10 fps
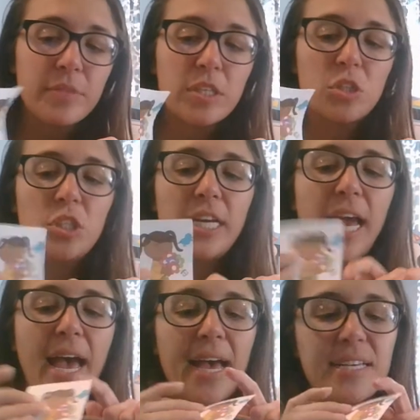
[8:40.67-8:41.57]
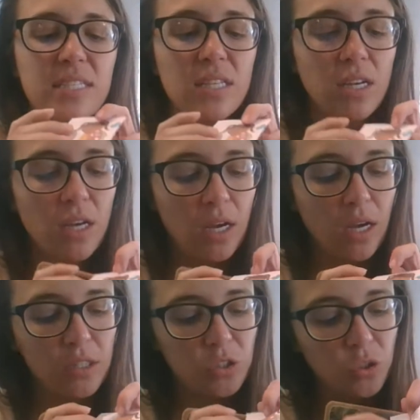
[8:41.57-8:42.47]
She has
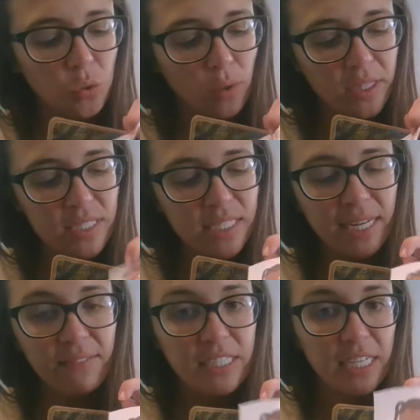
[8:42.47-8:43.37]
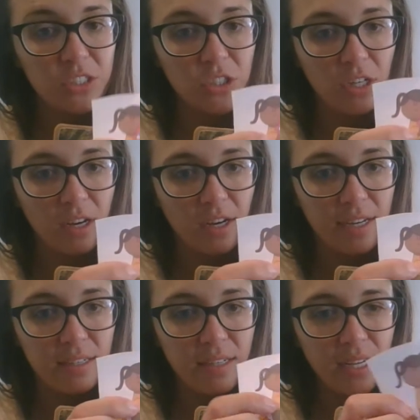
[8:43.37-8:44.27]
a short sleeve t-shirt
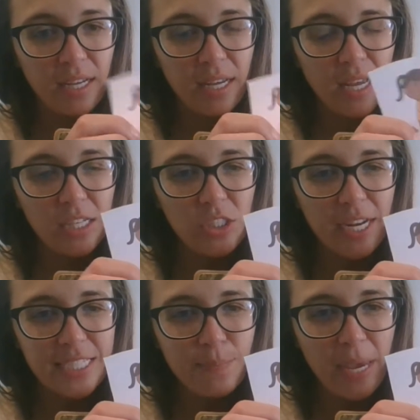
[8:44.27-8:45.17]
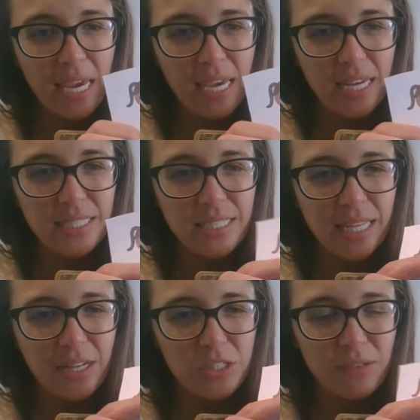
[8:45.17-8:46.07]
on, and she has pants,
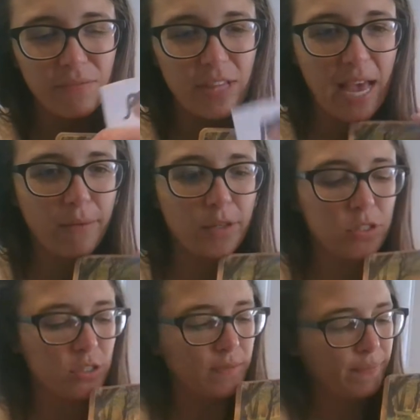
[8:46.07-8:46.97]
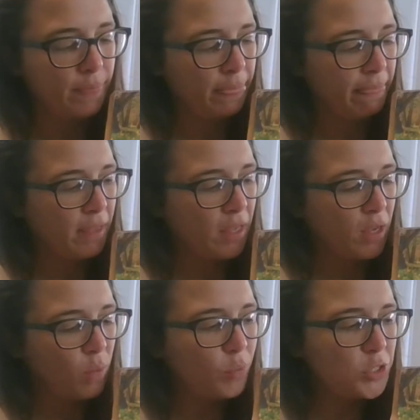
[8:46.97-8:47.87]
and there's some flowers.
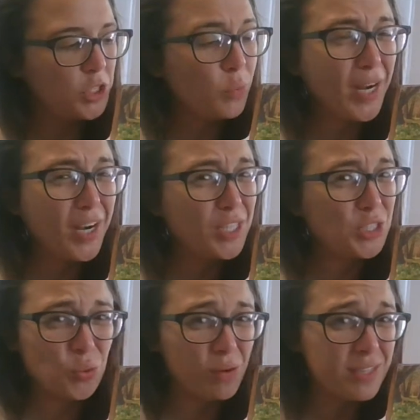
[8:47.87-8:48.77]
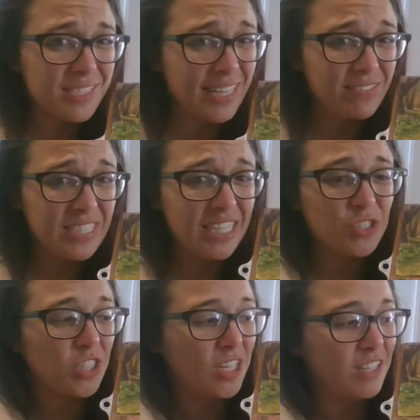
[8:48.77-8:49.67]
Would you wear a short sleeve
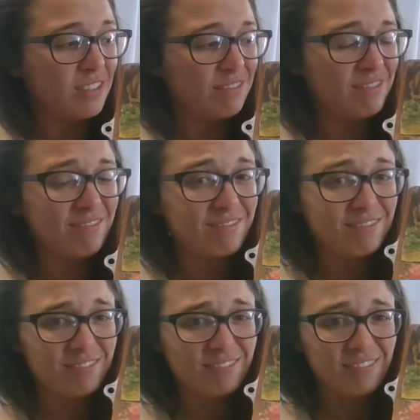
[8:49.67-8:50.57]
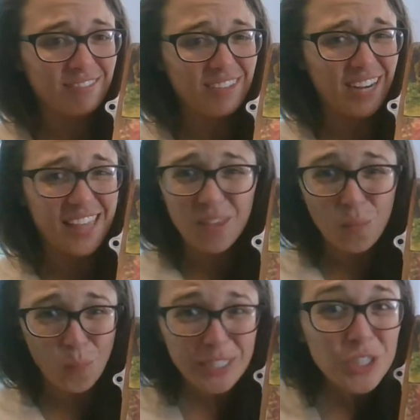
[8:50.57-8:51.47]
t-shirt in the
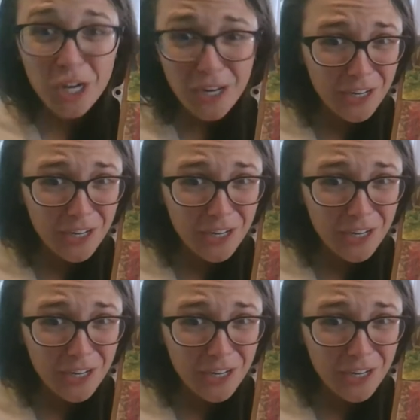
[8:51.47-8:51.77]
winter?